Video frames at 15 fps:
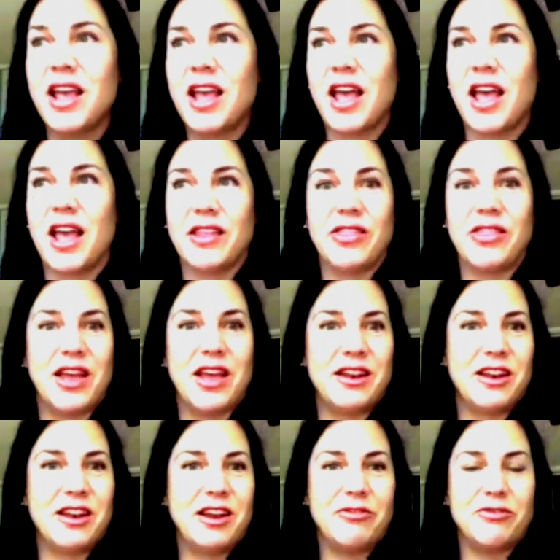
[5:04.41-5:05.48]
And then
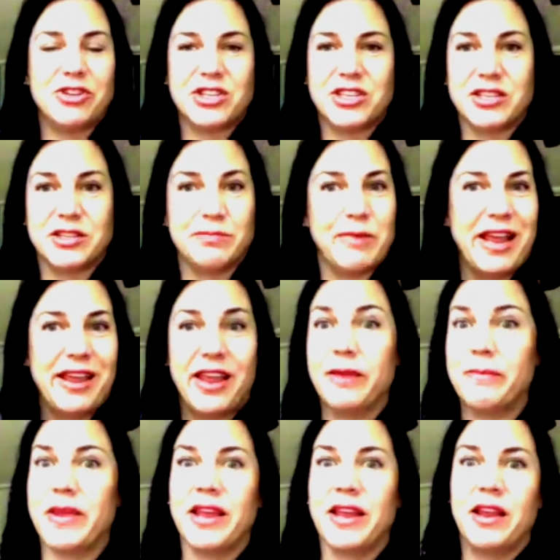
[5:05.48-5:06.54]
it was just making
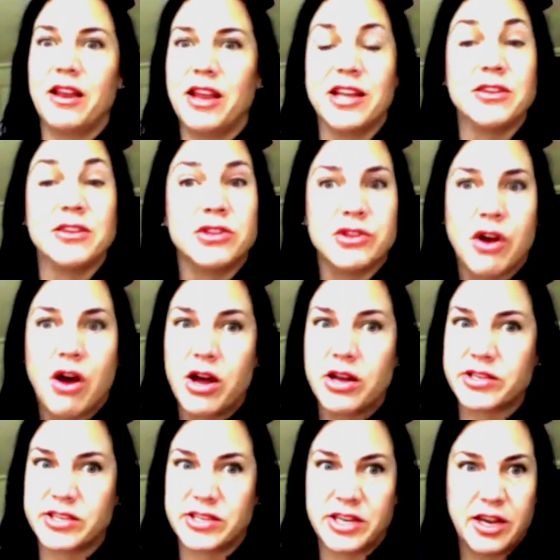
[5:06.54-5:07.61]
me
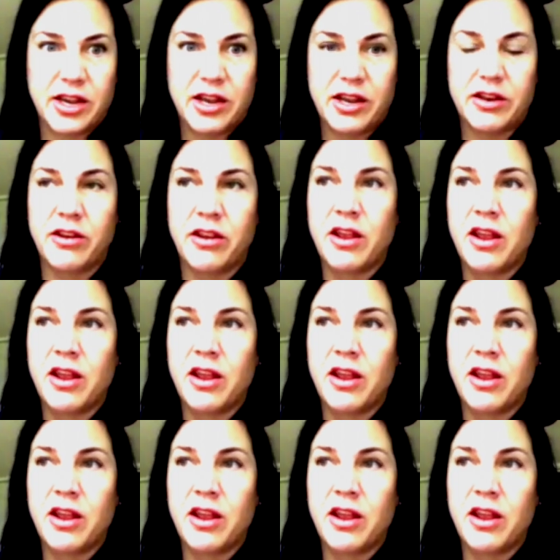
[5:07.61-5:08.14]
exhausted.